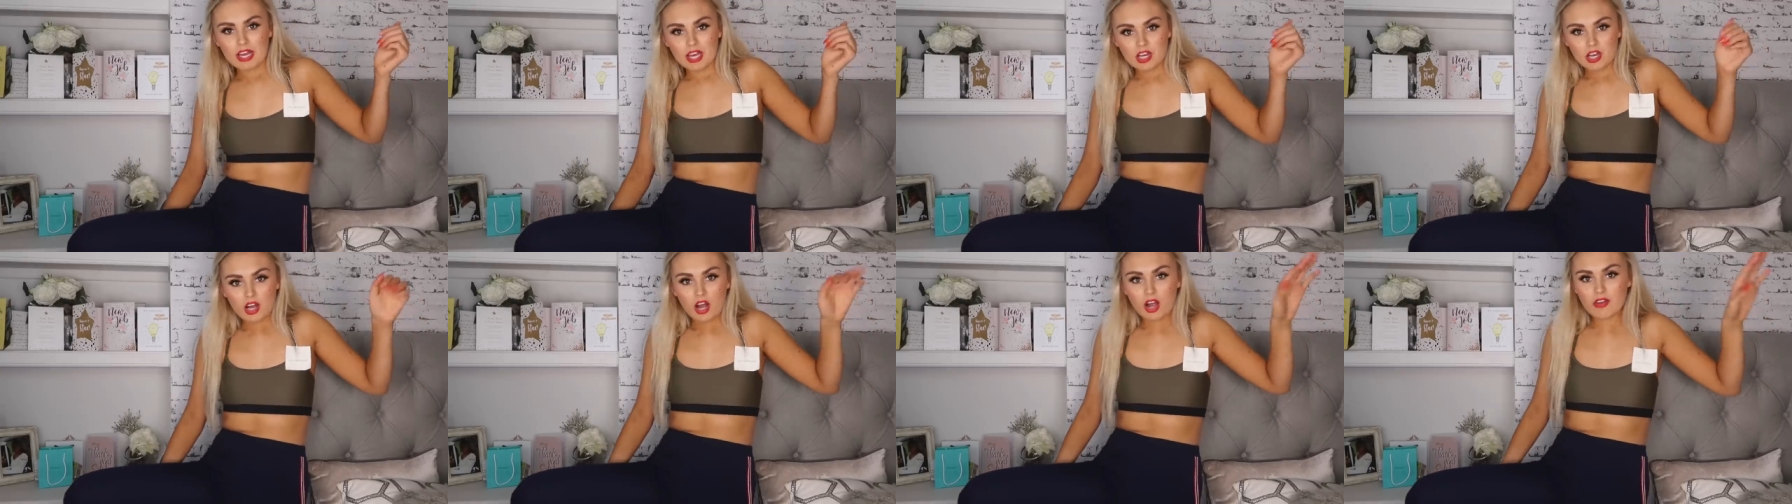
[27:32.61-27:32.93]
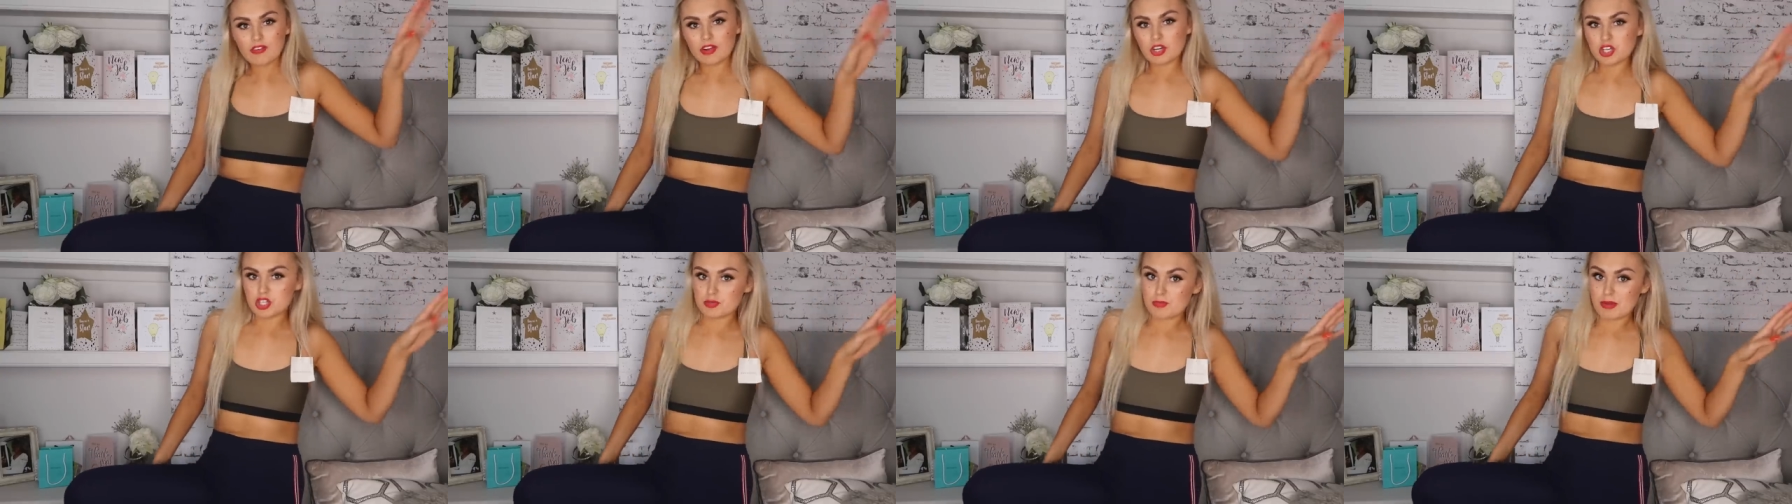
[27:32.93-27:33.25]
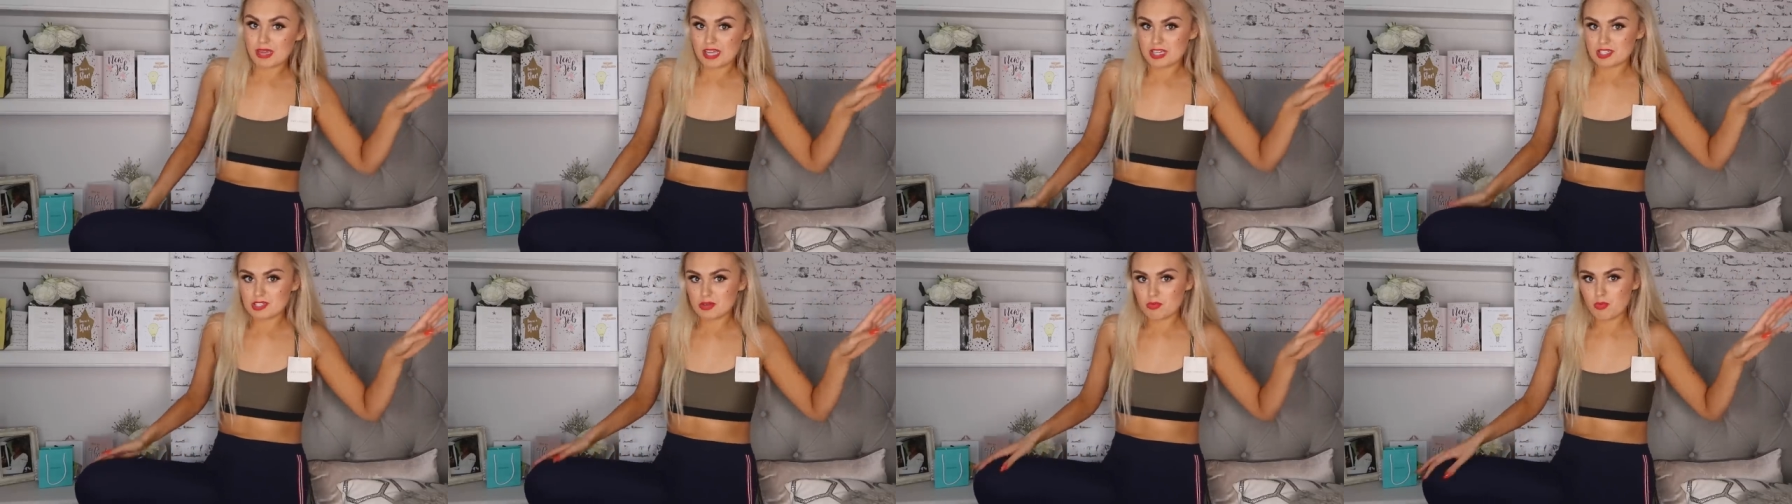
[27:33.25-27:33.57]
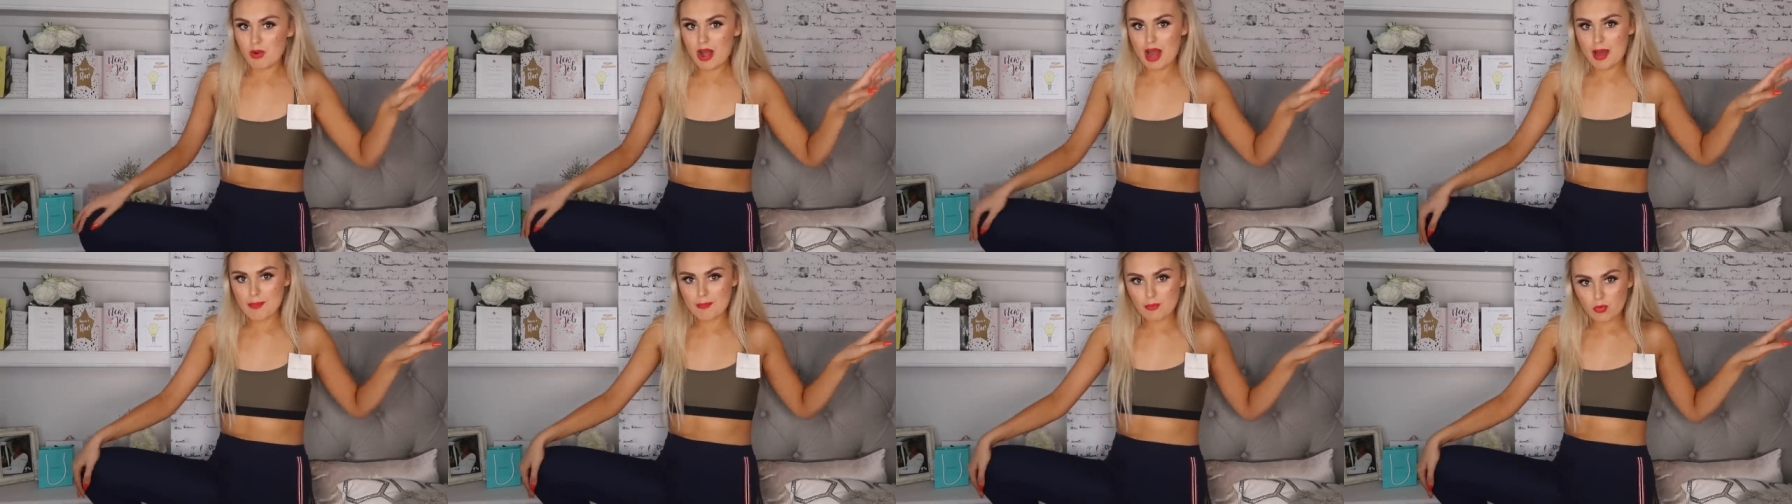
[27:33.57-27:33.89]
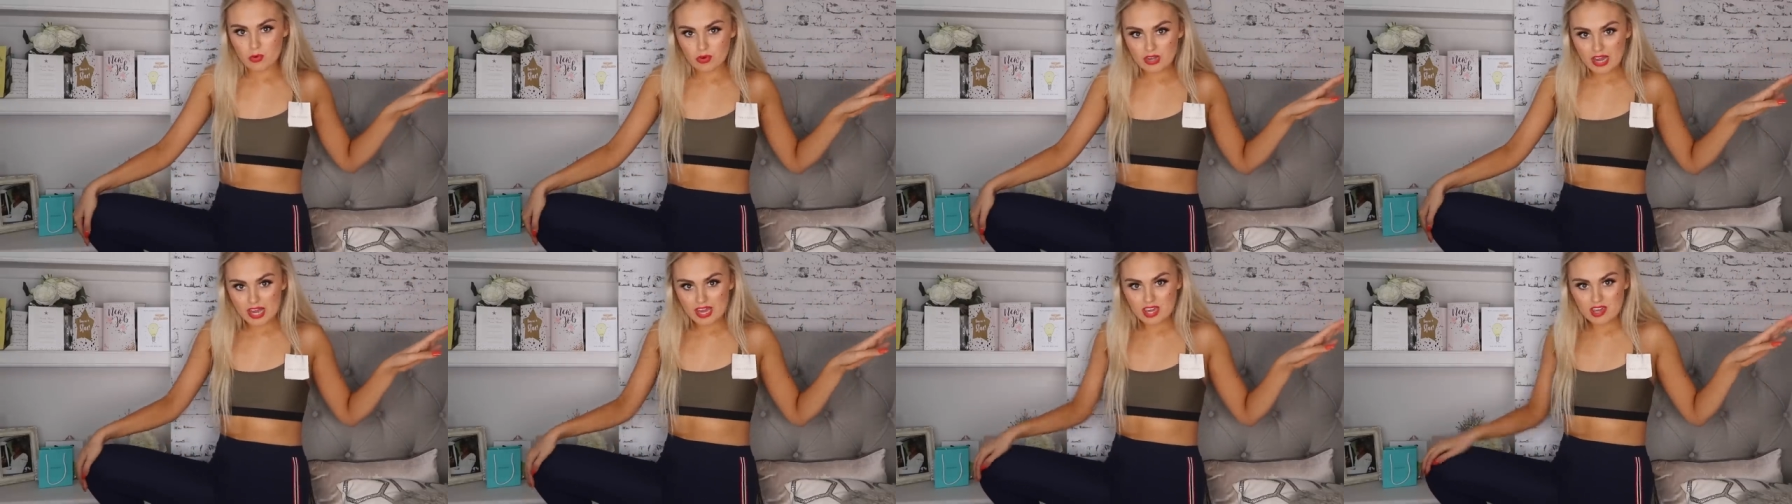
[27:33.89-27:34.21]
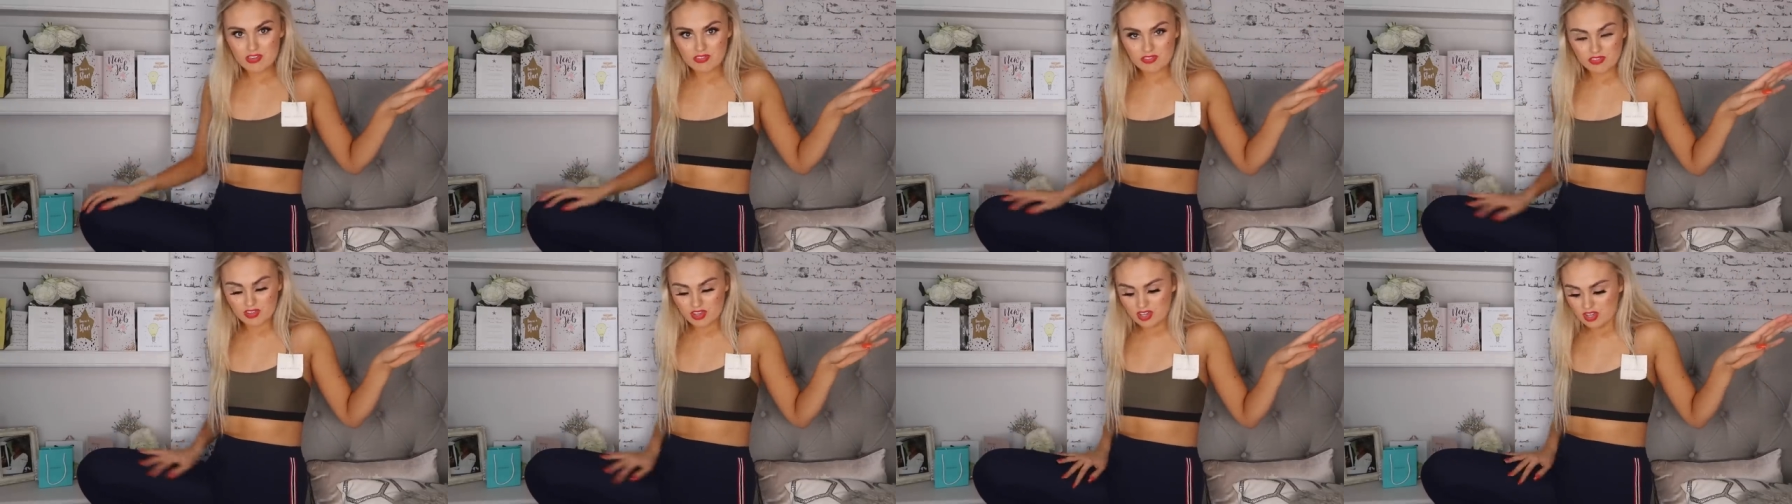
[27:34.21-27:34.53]
encourage me to wear more
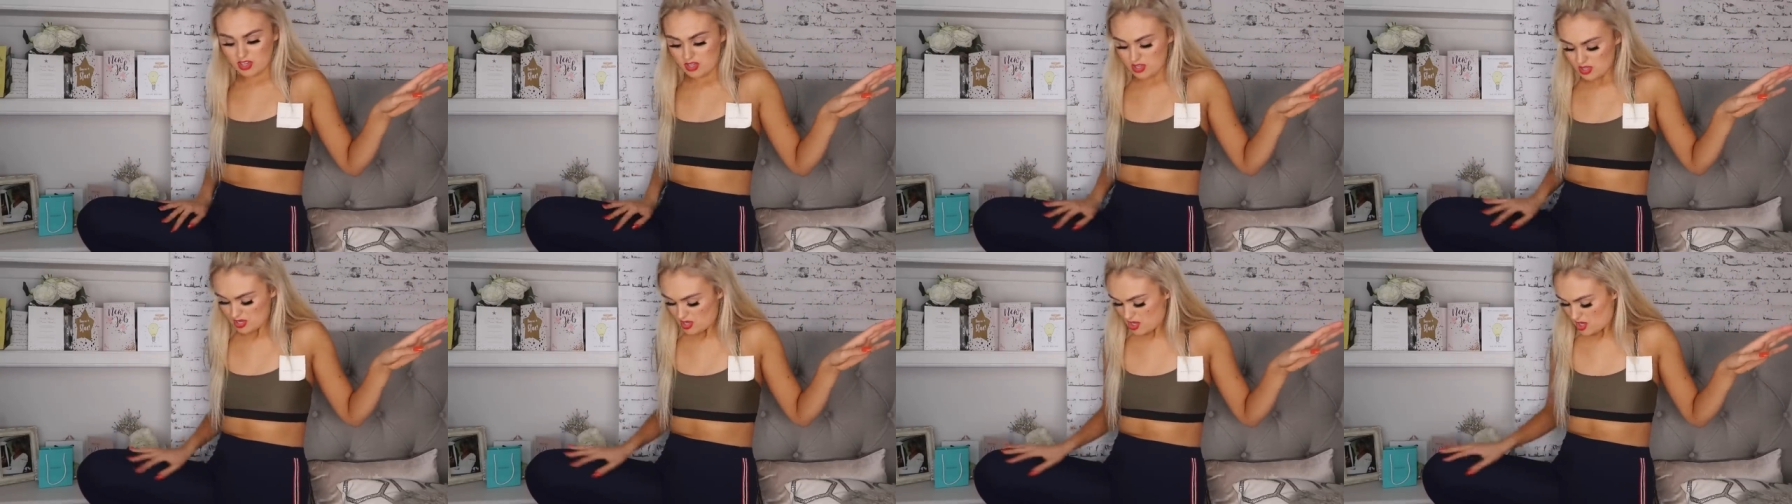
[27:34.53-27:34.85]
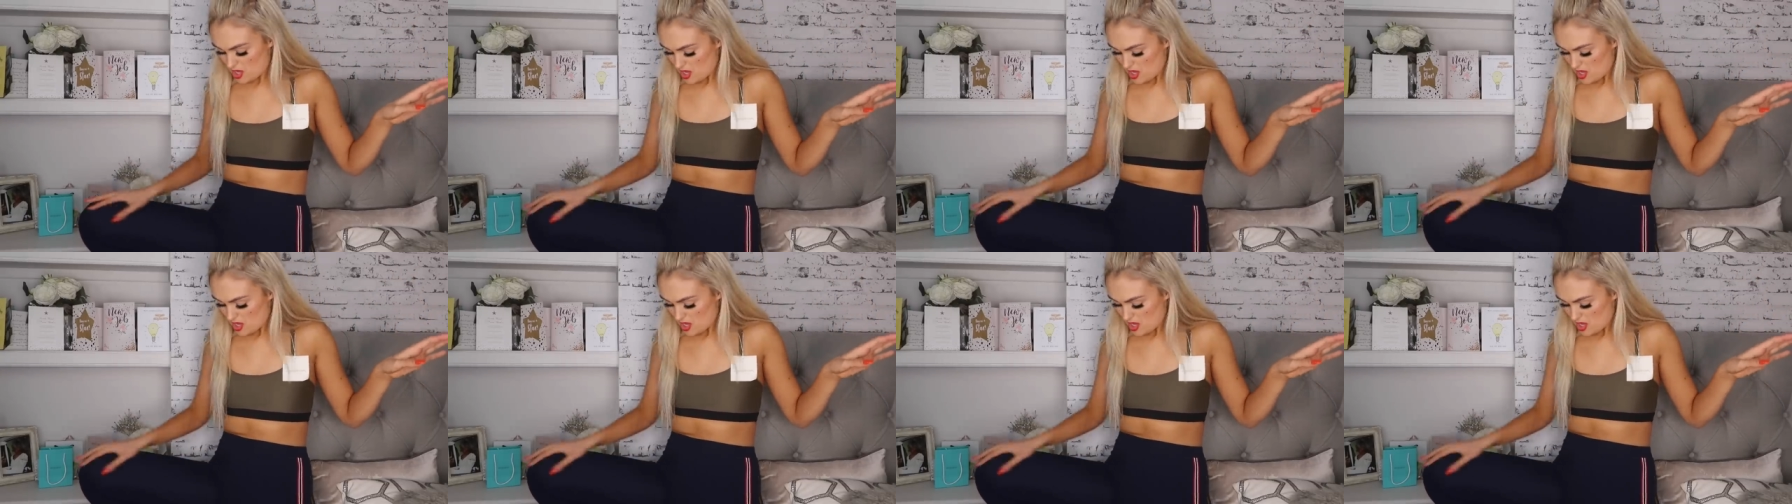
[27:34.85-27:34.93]
navy.